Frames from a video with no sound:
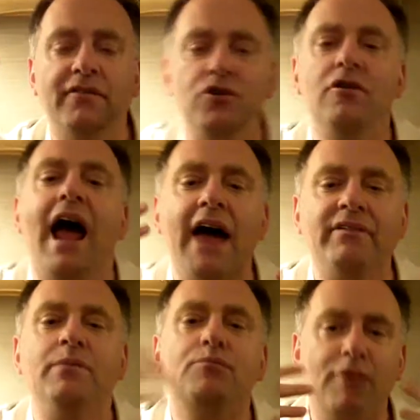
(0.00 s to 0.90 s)
you're
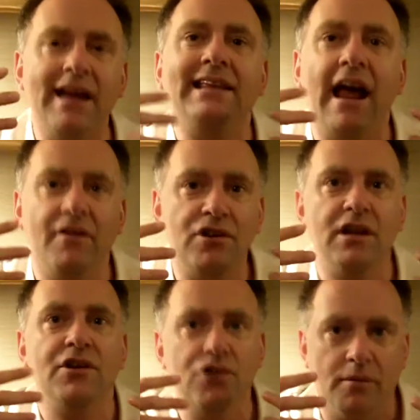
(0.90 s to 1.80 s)
having breakdown
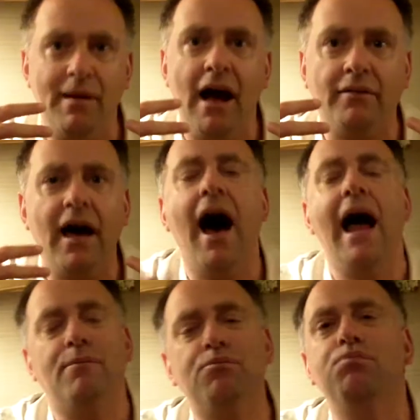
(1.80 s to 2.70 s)
in your mouth,
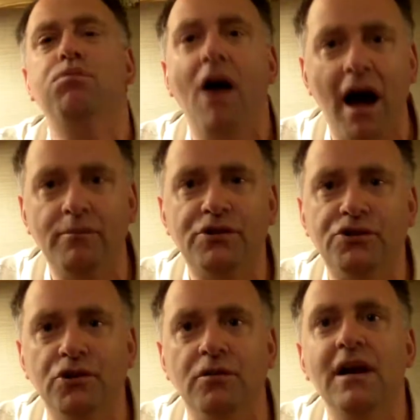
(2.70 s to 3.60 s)
I promise
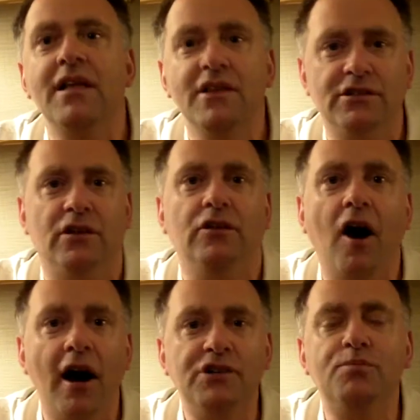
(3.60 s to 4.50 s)
you there's a
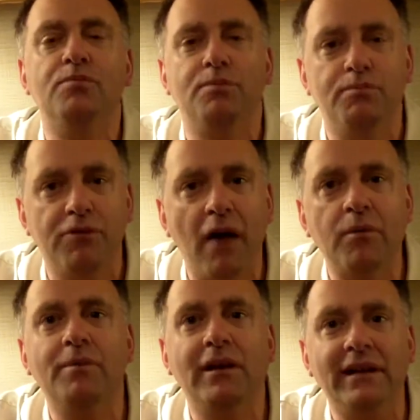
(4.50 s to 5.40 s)
large
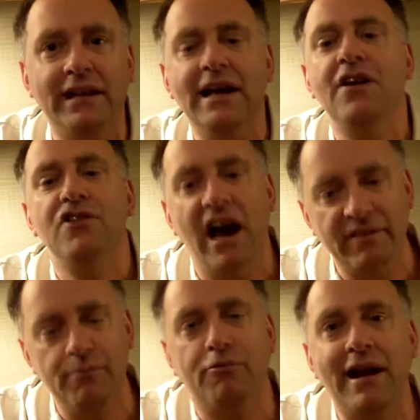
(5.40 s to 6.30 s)
probability you're
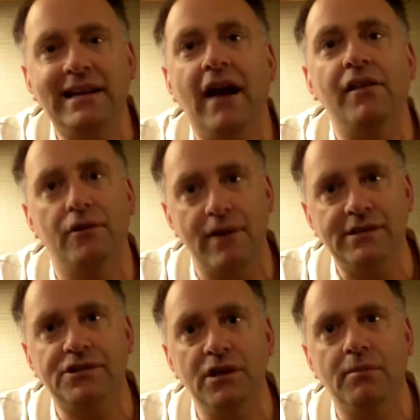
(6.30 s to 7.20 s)
having breakdown in the
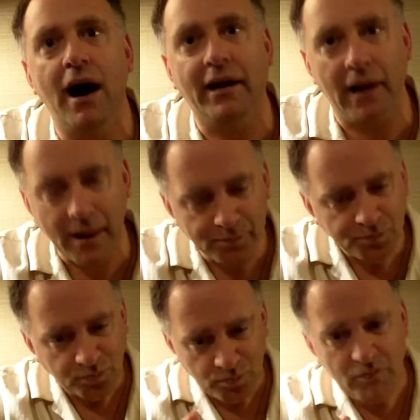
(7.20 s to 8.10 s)
rest of your body.
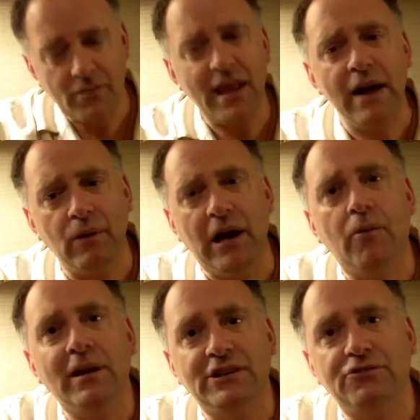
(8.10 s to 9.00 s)
And what I
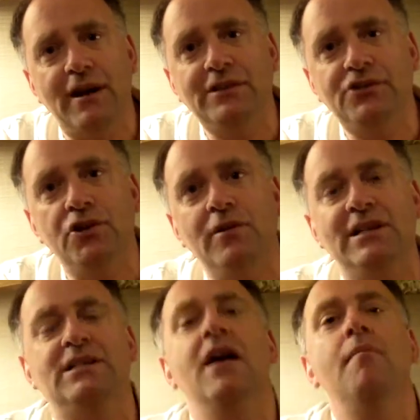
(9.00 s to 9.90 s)
want to stress to you
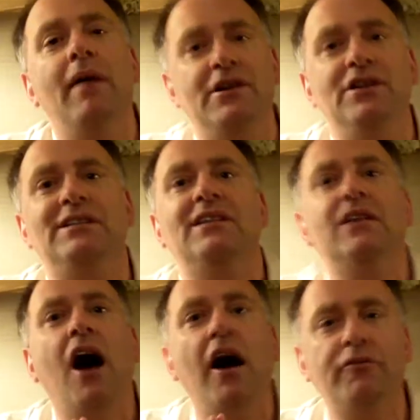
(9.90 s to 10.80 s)
is by just
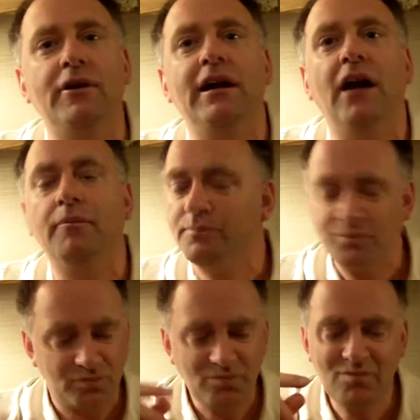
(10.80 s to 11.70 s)
covering it
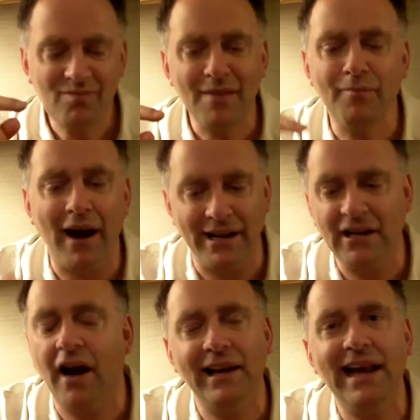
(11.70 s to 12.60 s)
up, by
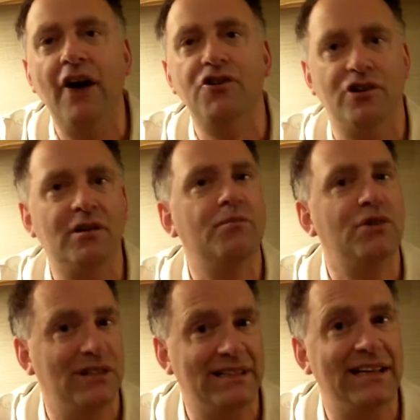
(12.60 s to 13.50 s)
cutting out your
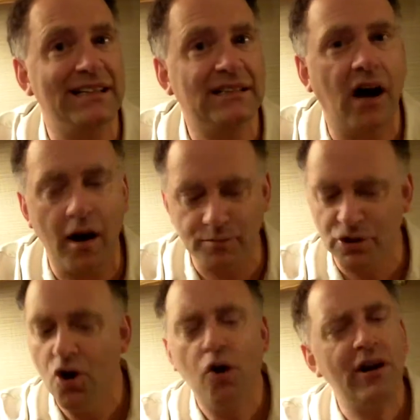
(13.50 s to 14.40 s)
diseased gums,
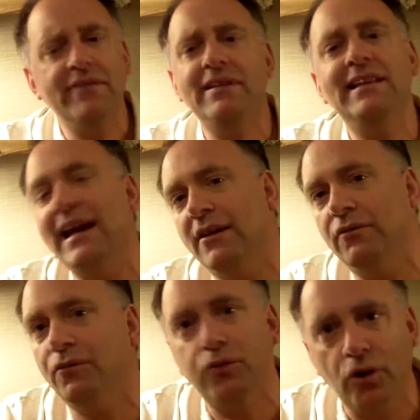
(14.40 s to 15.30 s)
or even
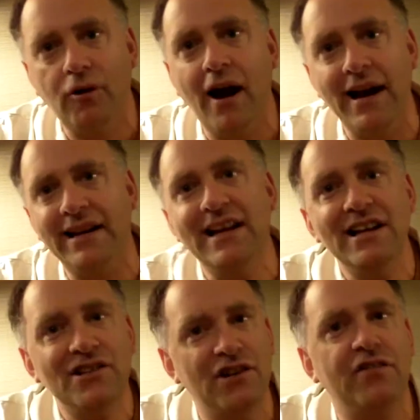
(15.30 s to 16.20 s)
taking fluoride,
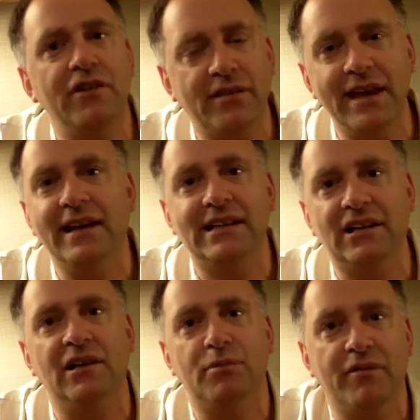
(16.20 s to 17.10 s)
if you think it's
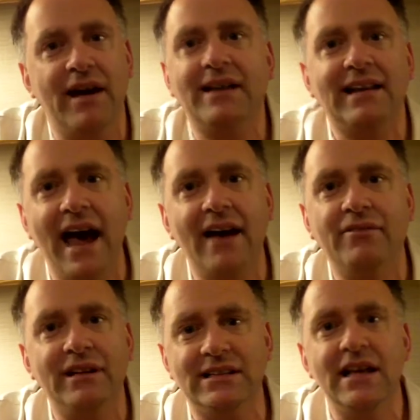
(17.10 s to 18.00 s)
going to prevent
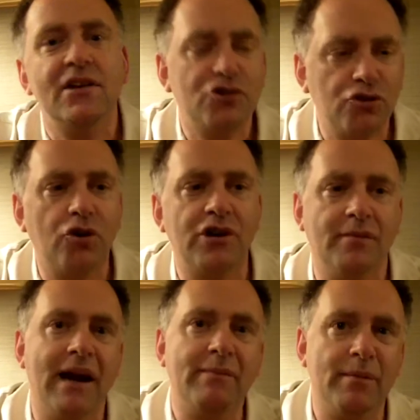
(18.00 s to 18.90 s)
cavities, sure,
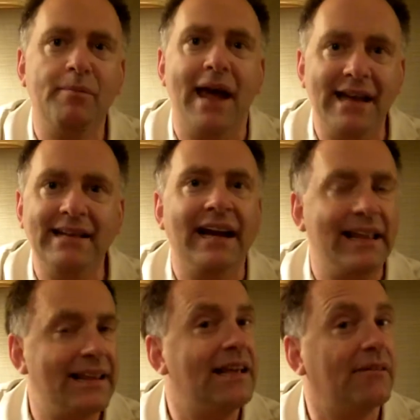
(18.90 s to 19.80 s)
you might be
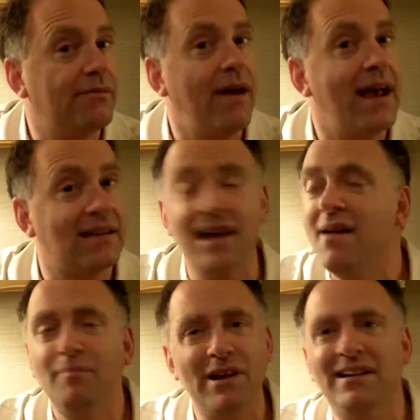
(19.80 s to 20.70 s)
band-aiding the effect,
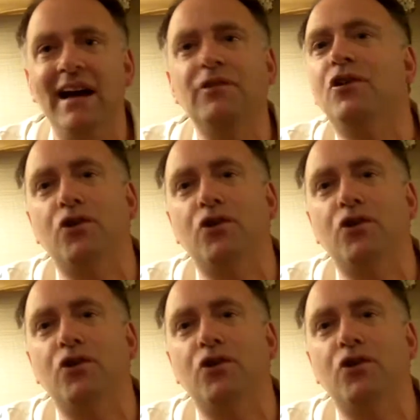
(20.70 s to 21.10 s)
but you're not